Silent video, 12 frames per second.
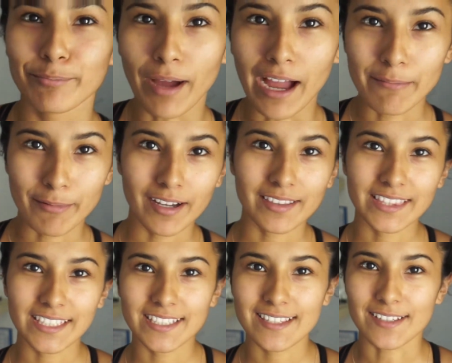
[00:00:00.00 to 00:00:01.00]
I bought
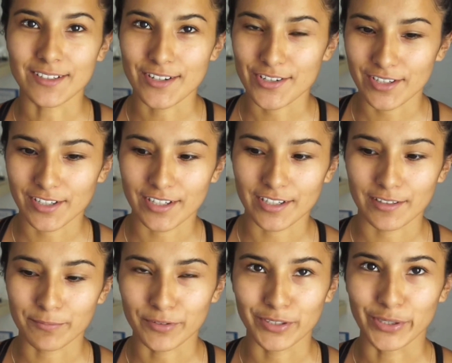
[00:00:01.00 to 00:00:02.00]
this
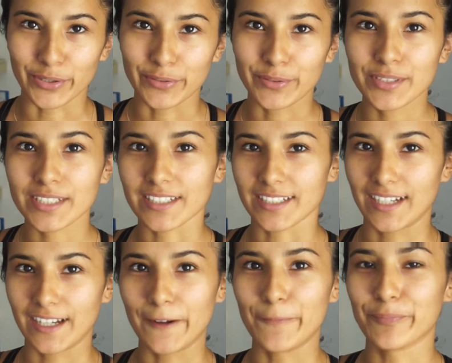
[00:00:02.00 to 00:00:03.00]
serger pre-owned,
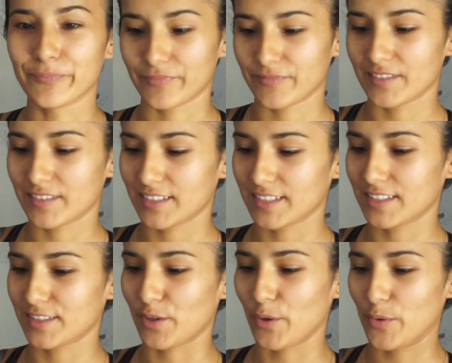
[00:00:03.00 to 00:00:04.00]

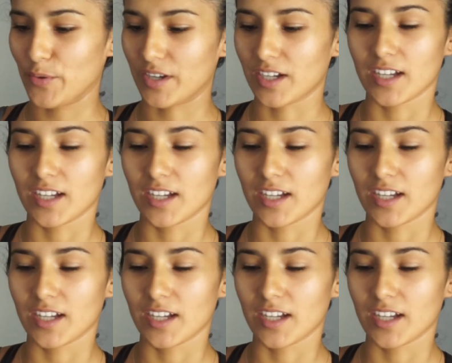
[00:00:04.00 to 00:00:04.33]
so